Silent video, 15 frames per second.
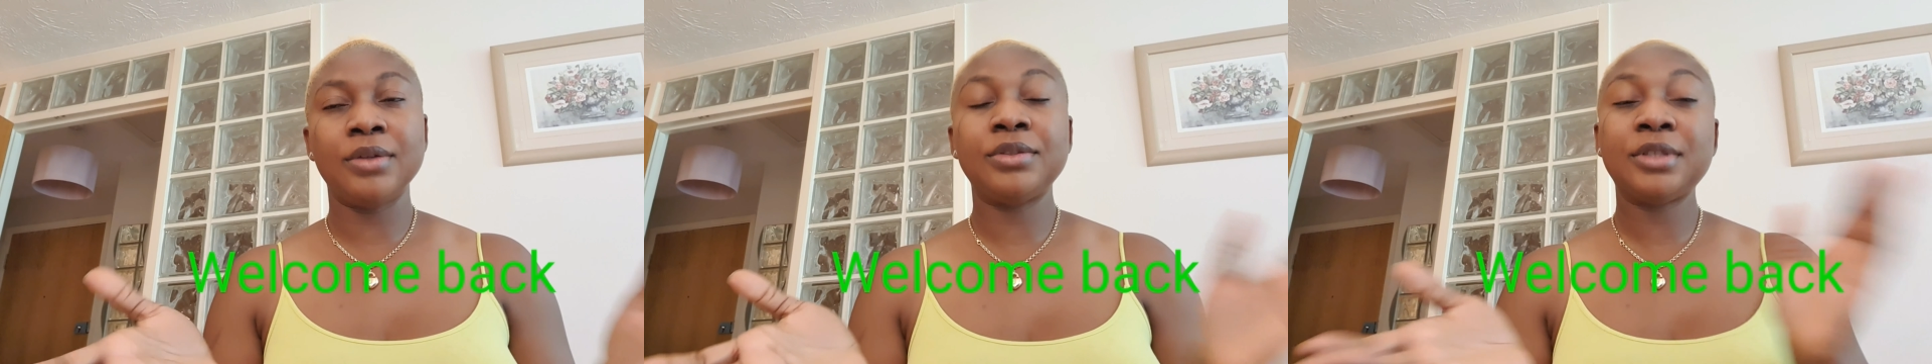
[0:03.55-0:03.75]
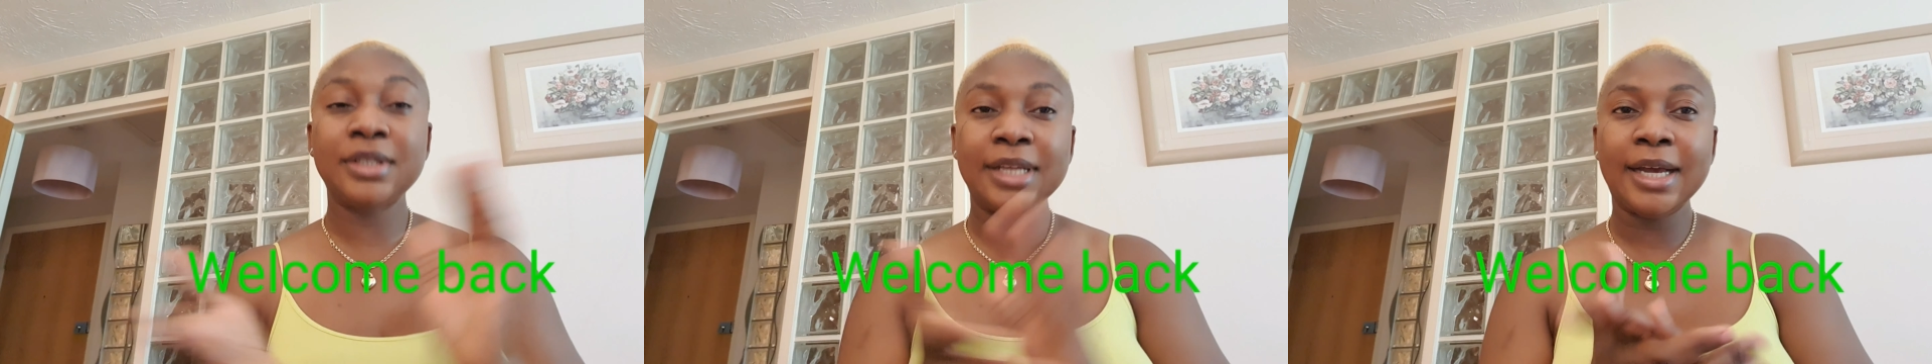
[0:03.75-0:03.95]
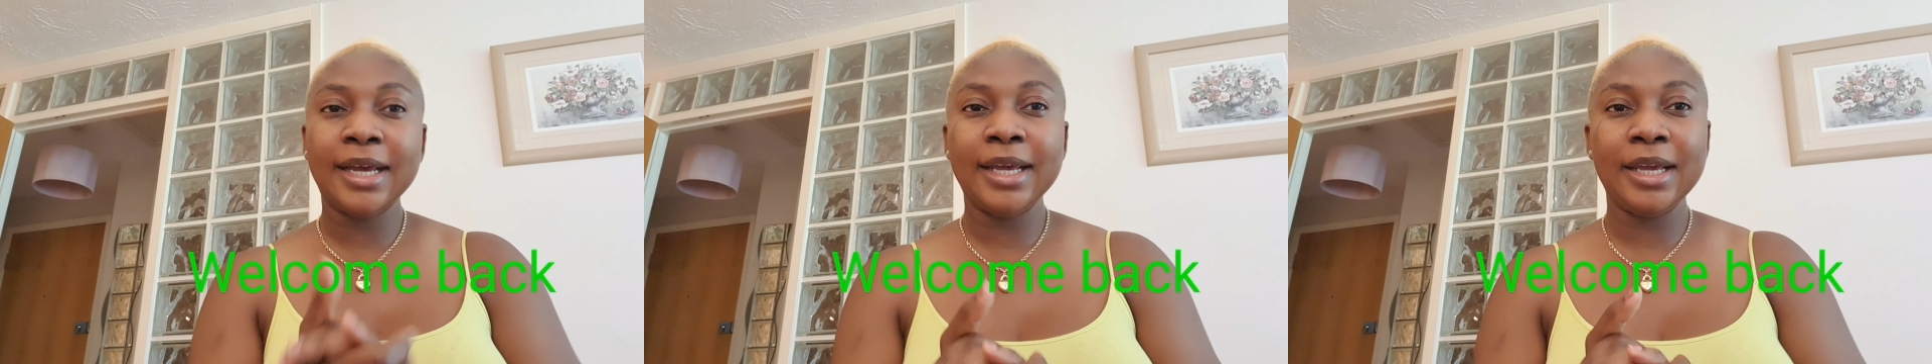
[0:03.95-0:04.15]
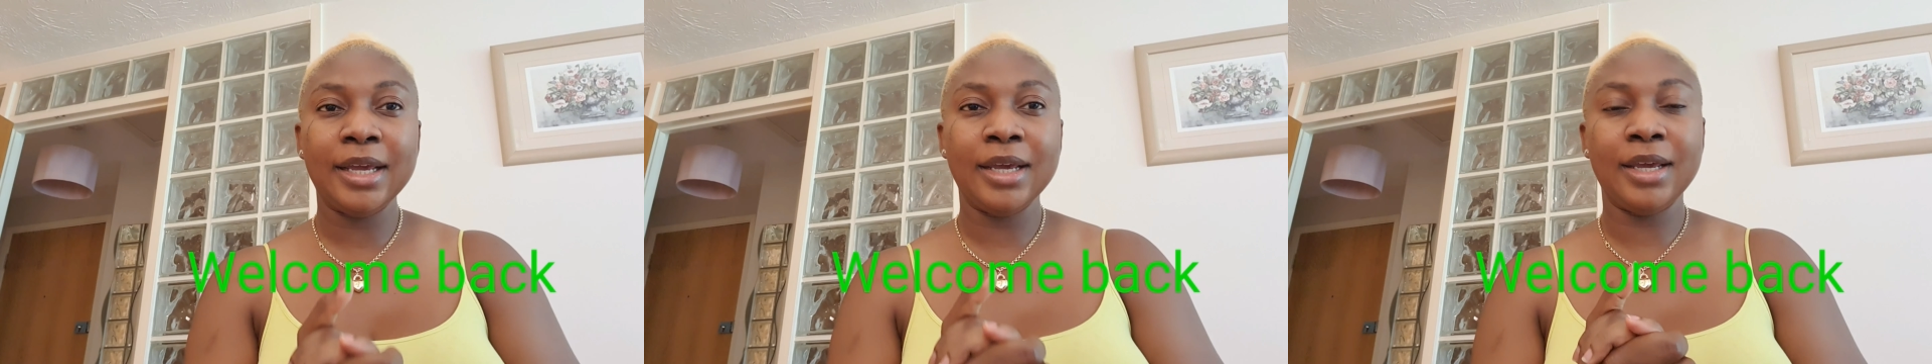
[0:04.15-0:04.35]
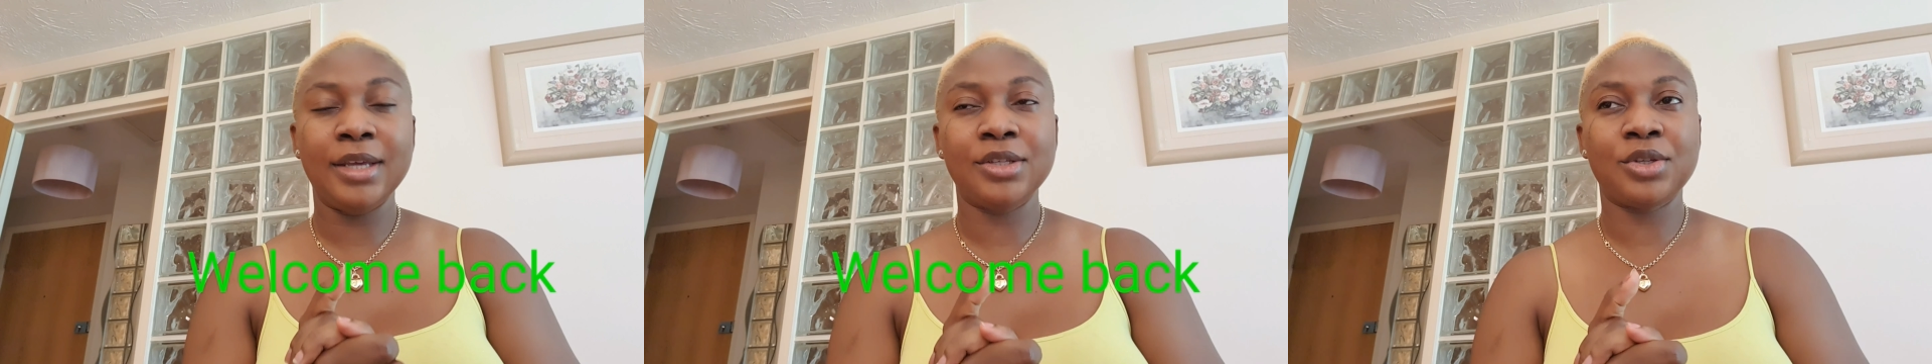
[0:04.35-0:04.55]

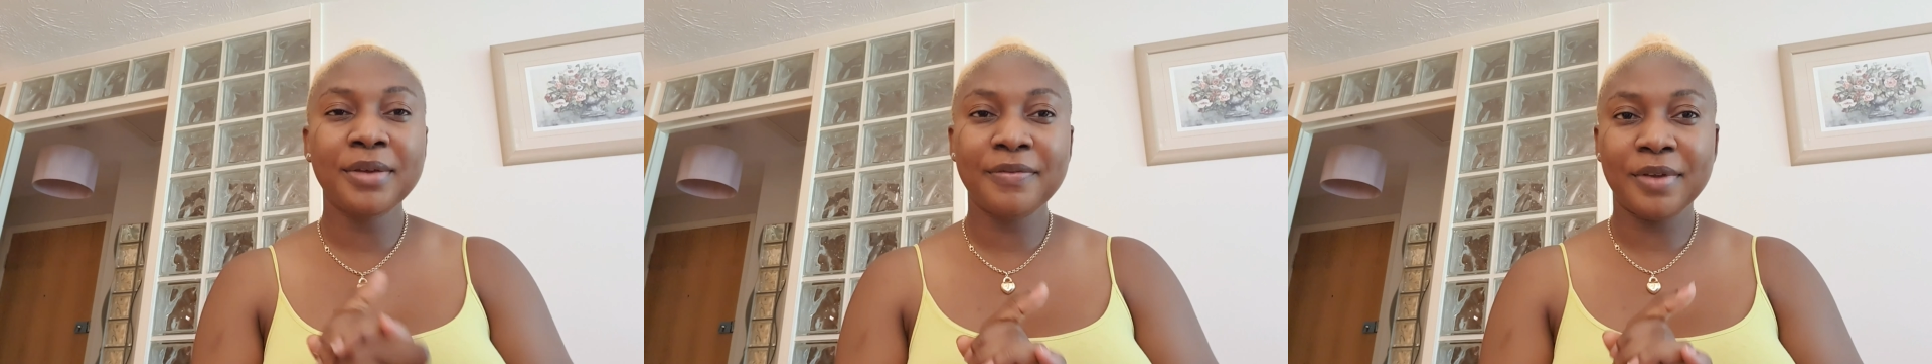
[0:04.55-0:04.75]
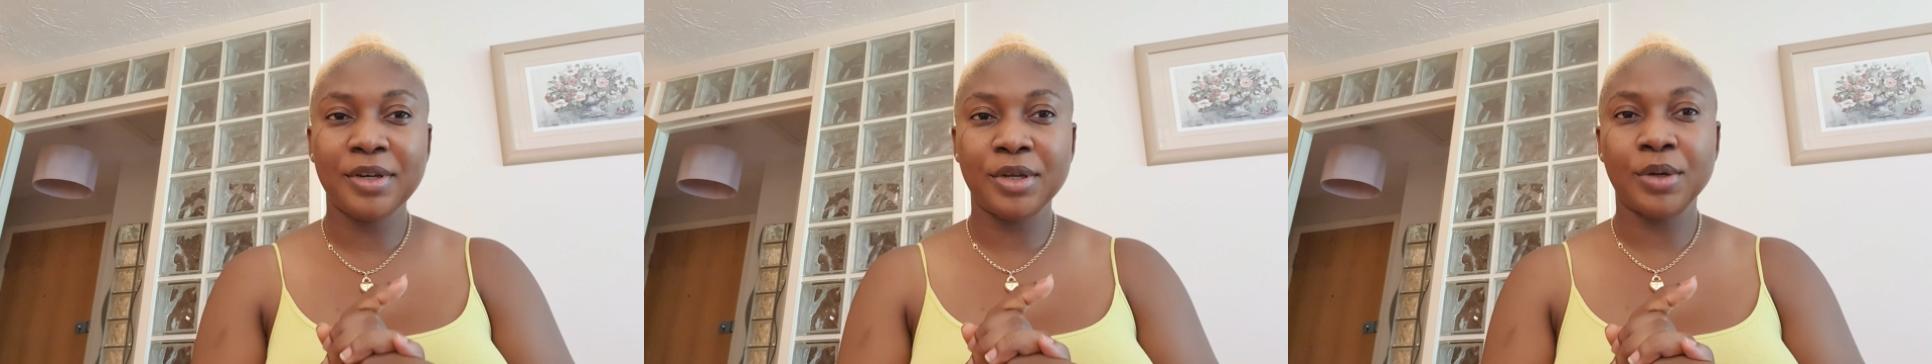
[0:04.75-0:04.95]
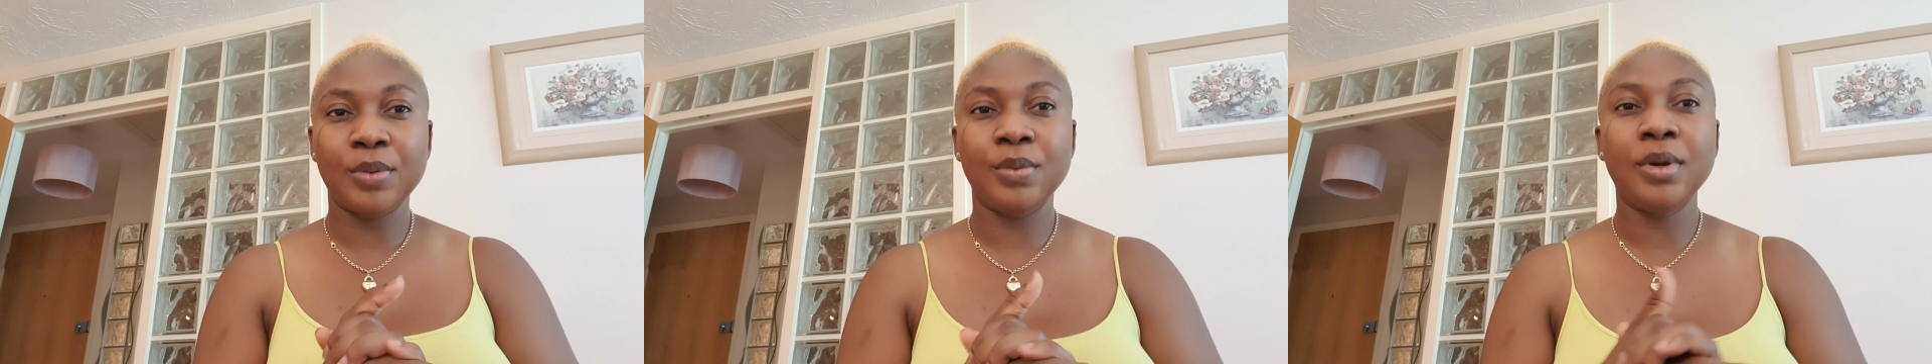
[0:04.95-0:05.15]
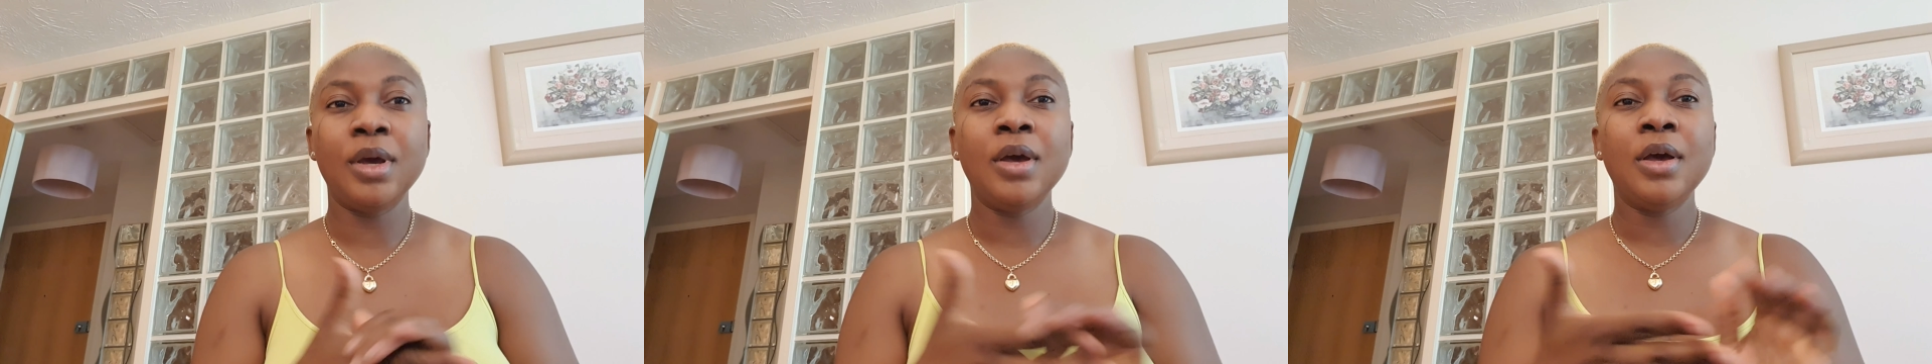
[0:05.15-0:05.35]
Today is going to be a video